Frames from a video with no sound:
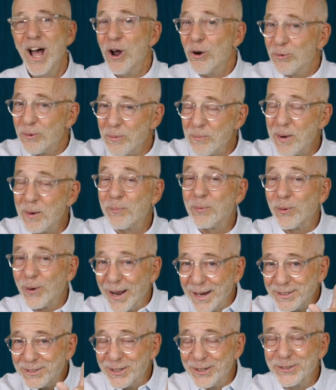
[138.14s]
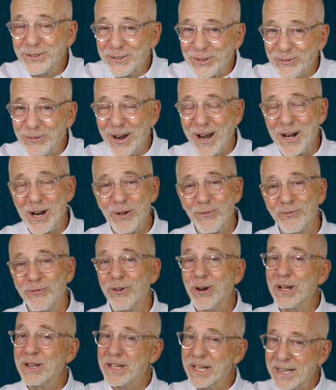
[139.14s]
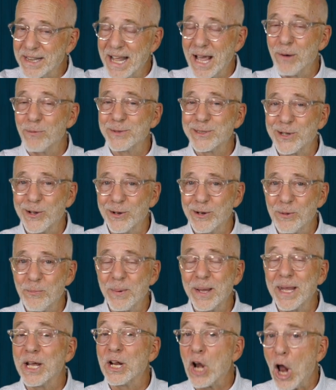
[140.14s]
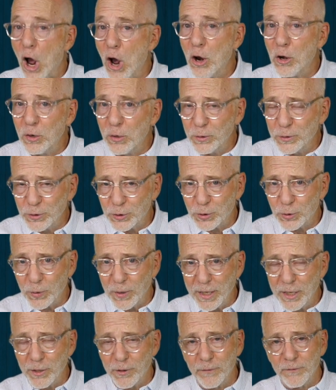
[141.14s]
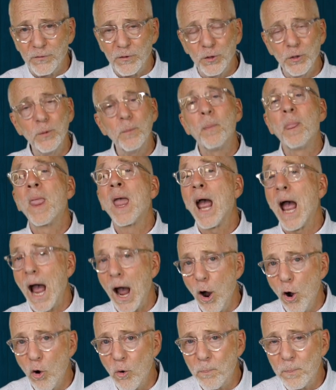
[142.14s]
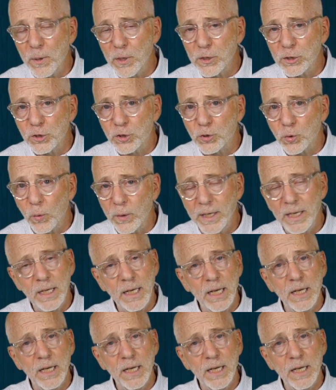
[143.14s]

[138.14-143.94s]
Remember, I told you right up front that that was going to be an unusual interview. I hope you enjoyed it.